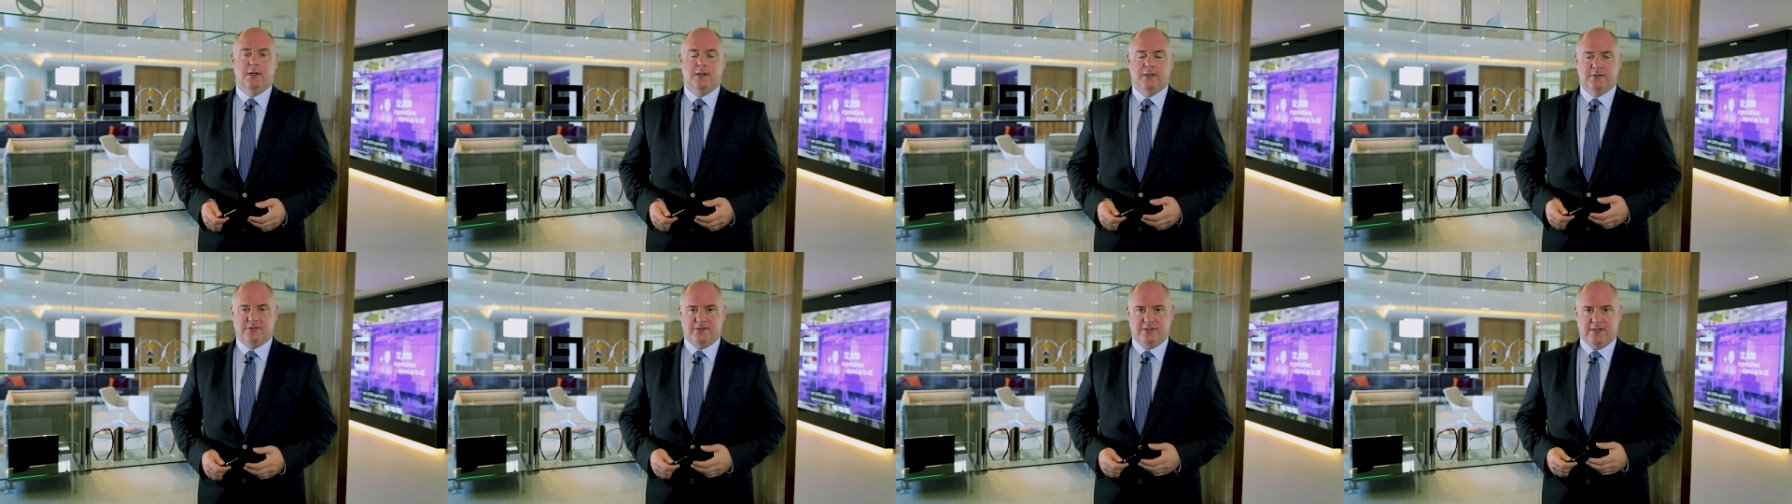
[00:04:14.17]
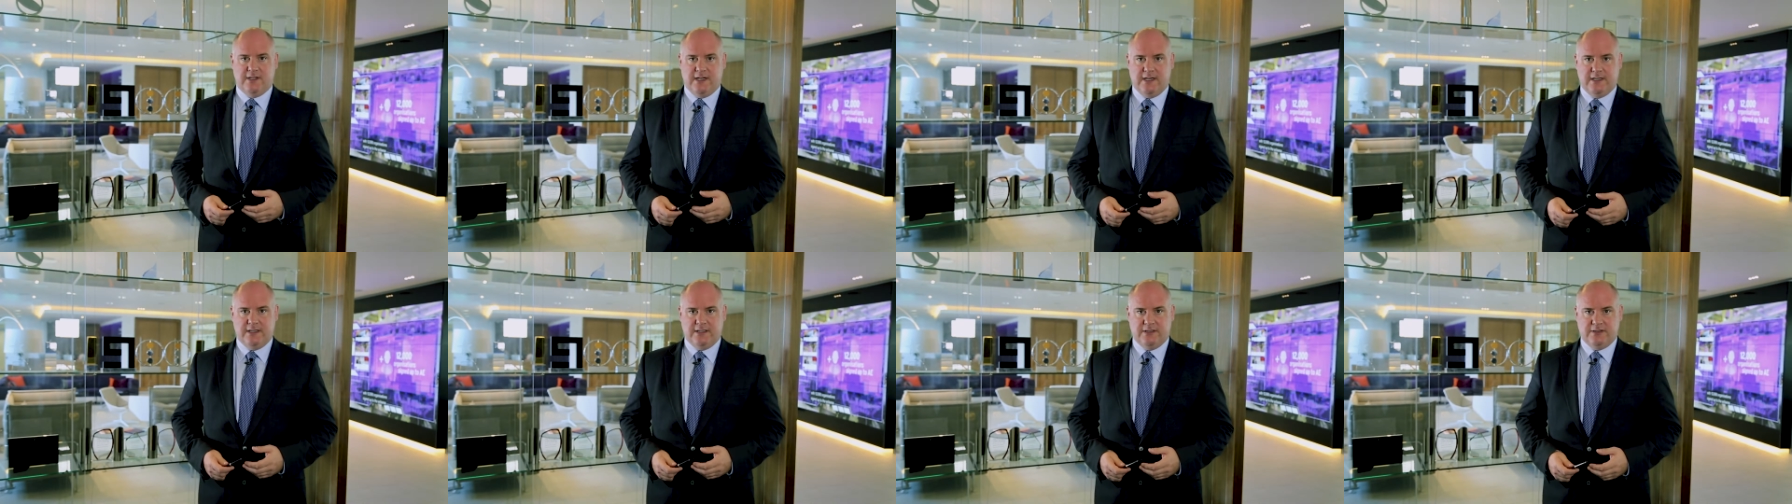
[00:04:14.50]
so
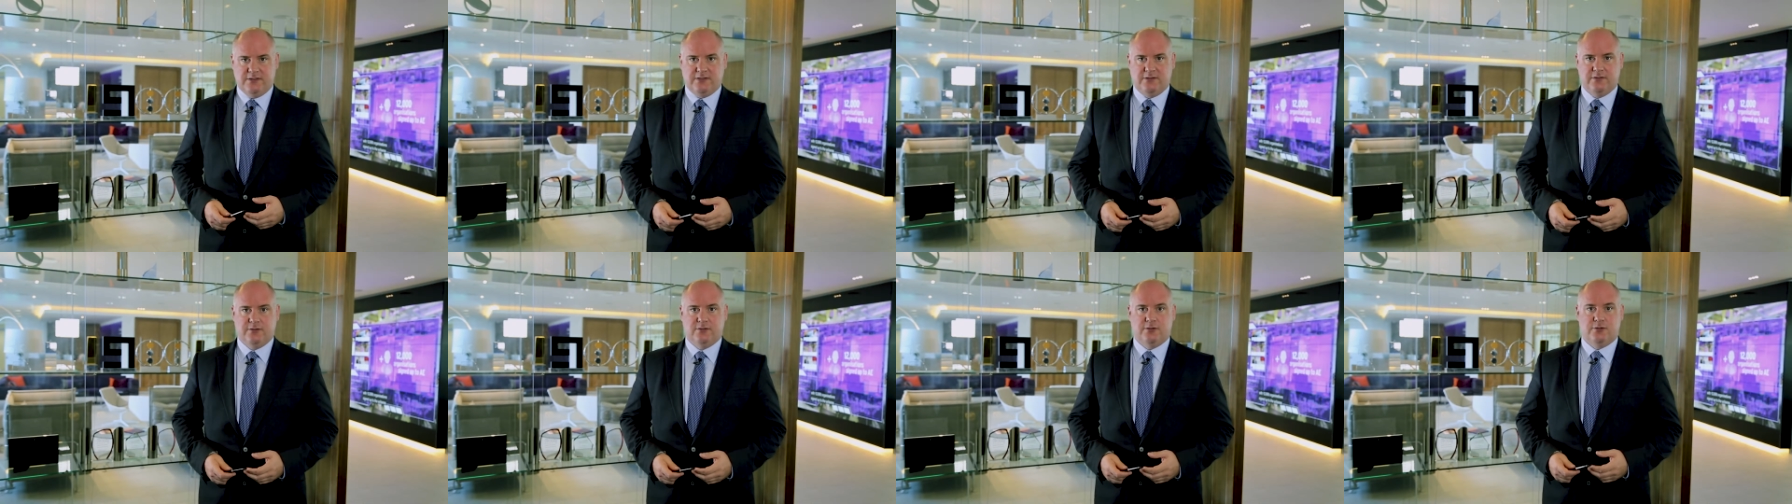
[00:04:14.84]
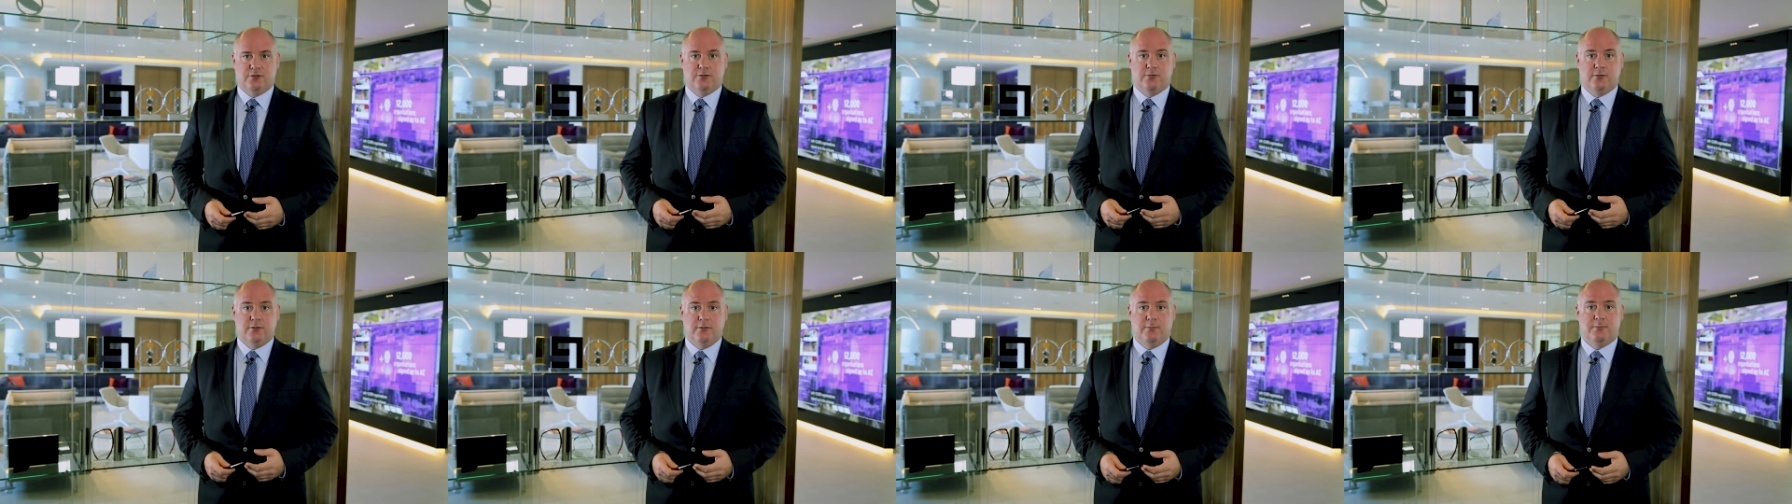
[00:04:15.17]
that is the
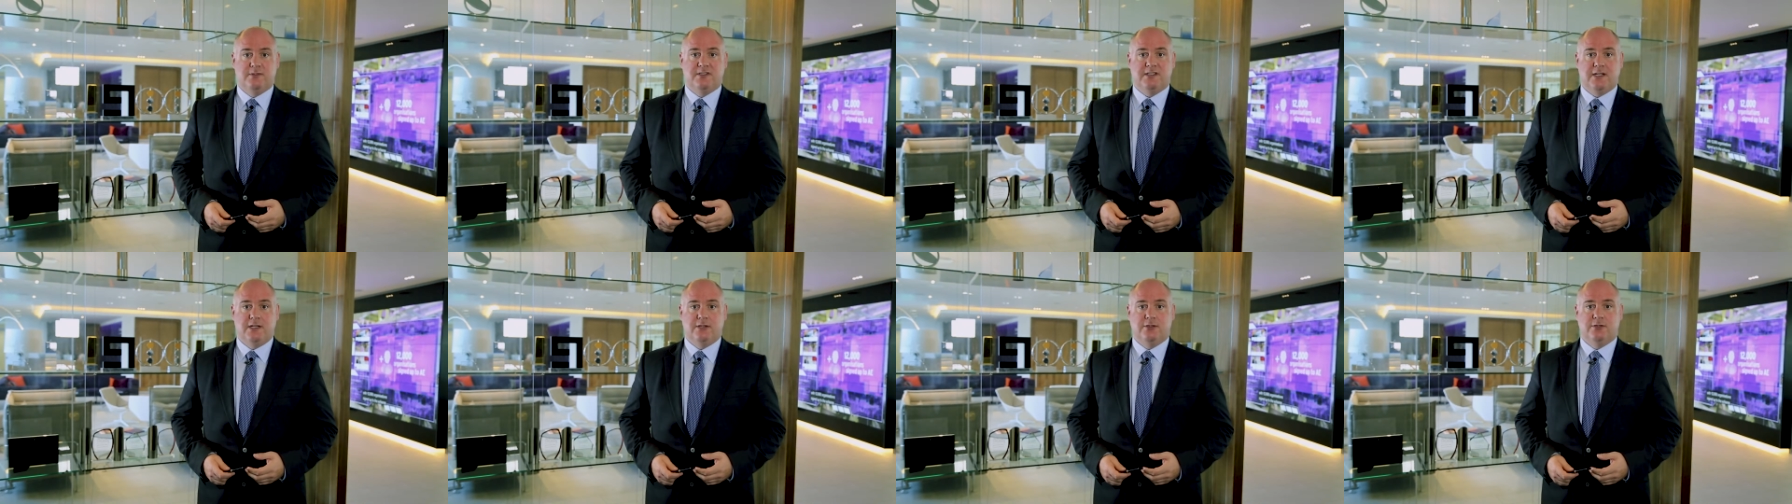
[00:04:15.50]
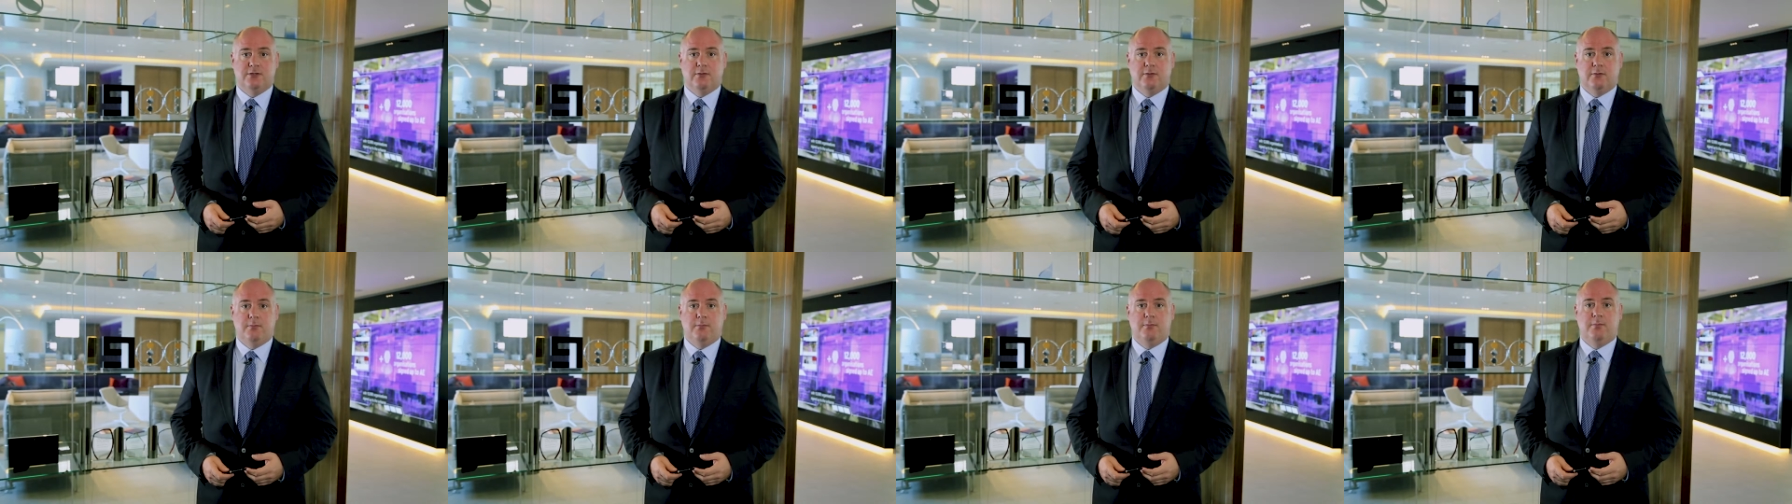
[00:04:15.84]
True
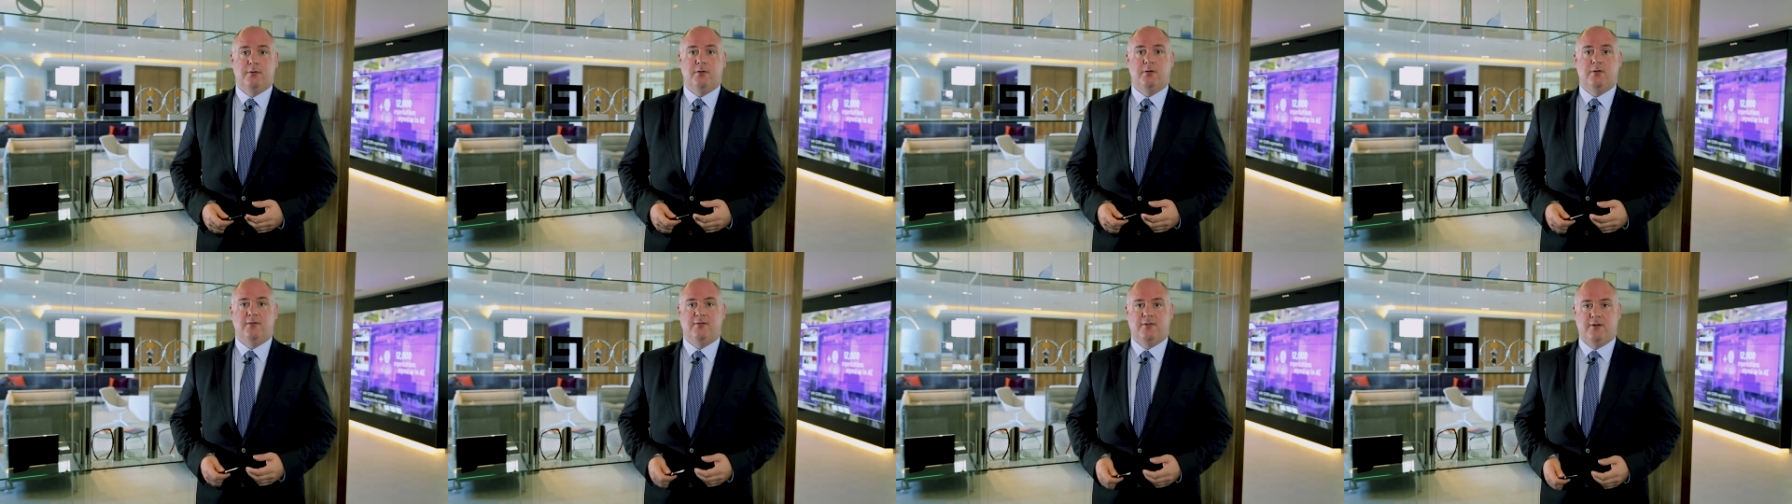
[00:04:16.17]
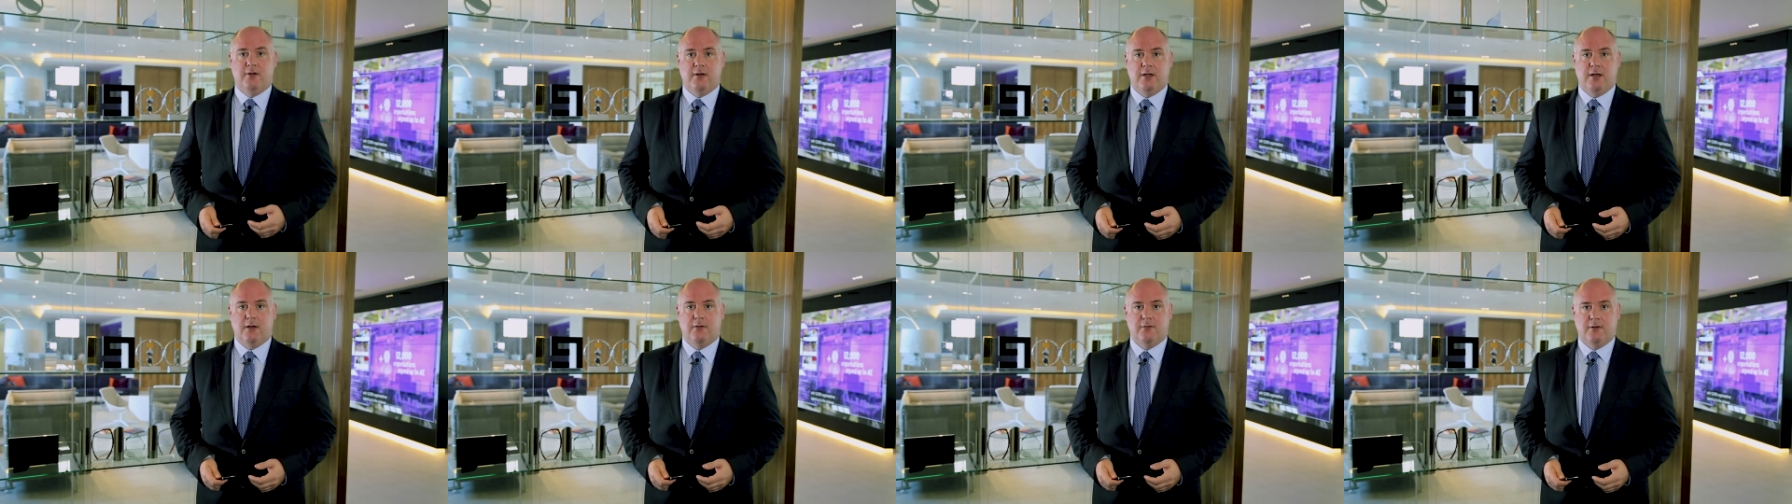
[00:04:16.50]
Potential
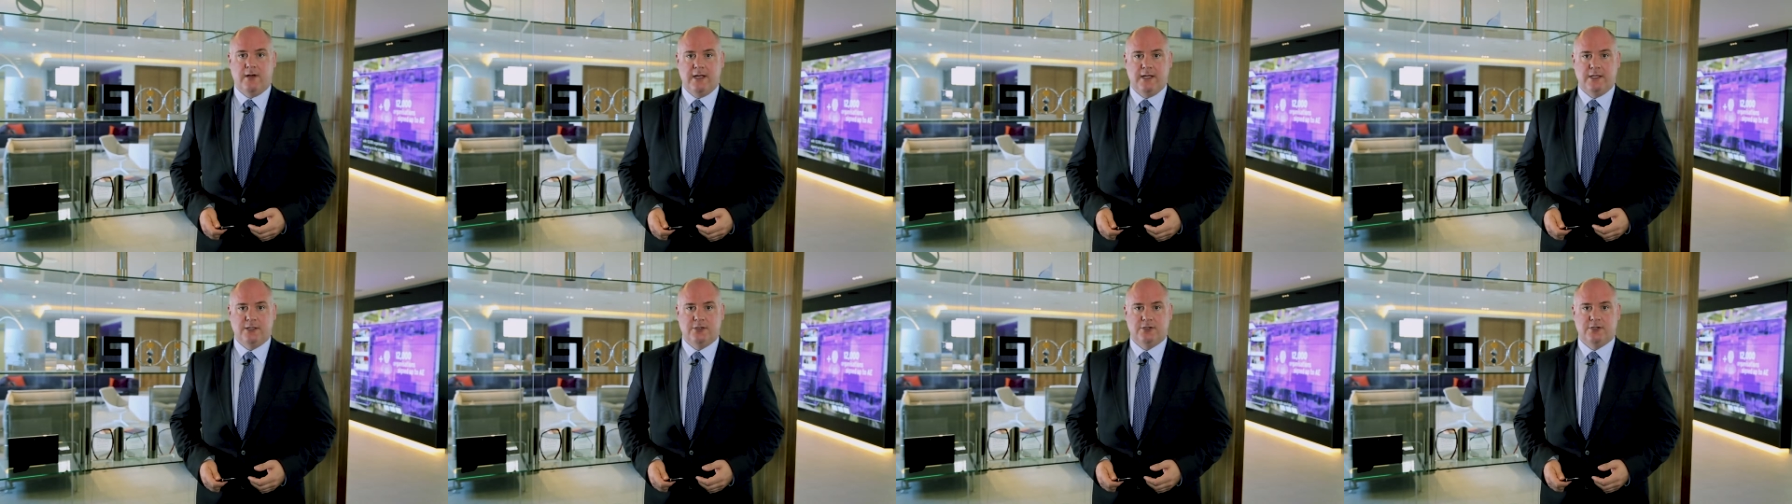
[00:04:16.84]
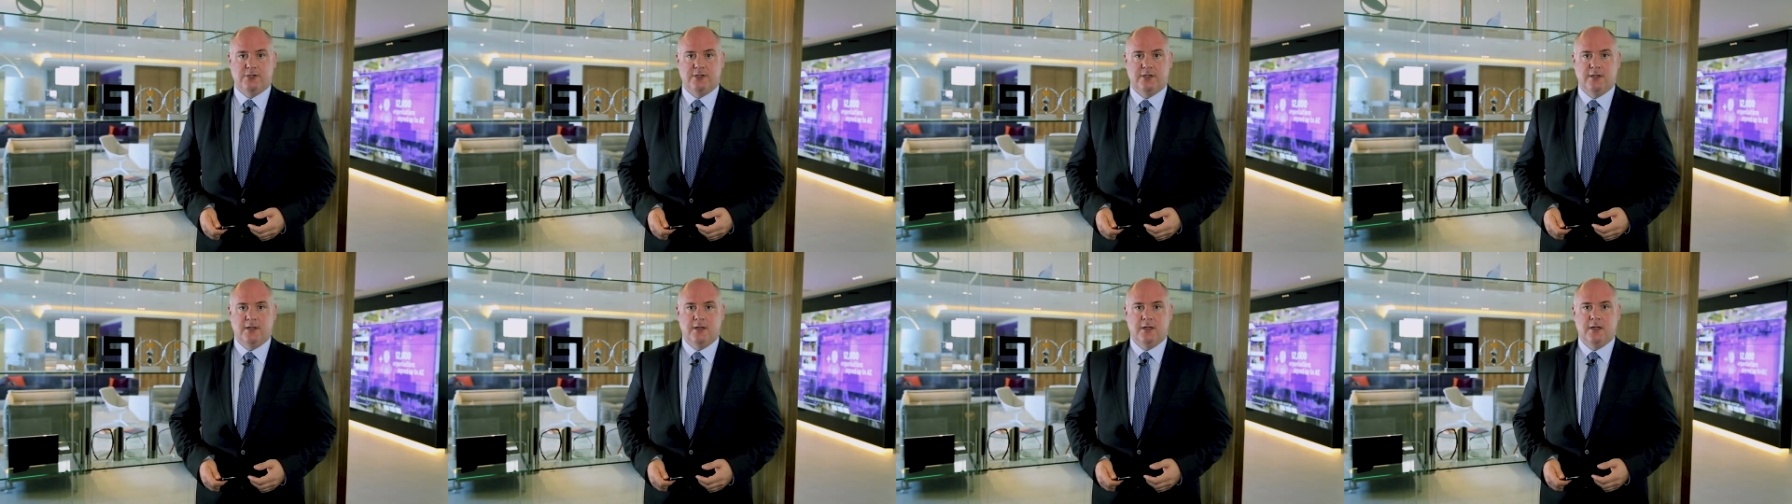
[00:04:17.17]
portfolio range.